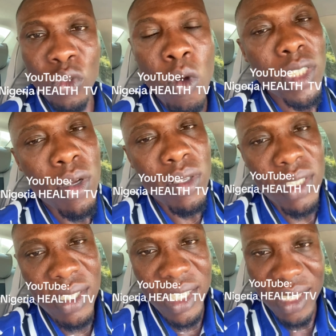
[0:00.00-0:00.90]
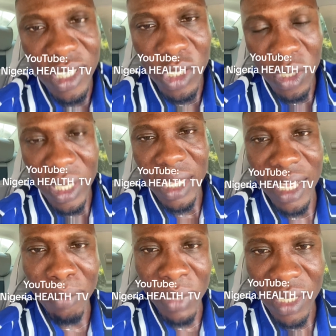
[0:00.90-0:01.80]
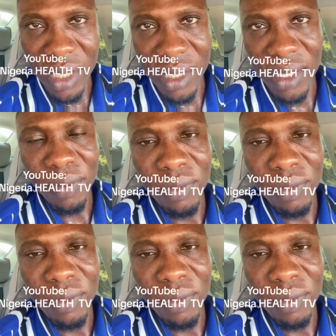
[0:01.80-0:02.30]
What causes gestational diabetes?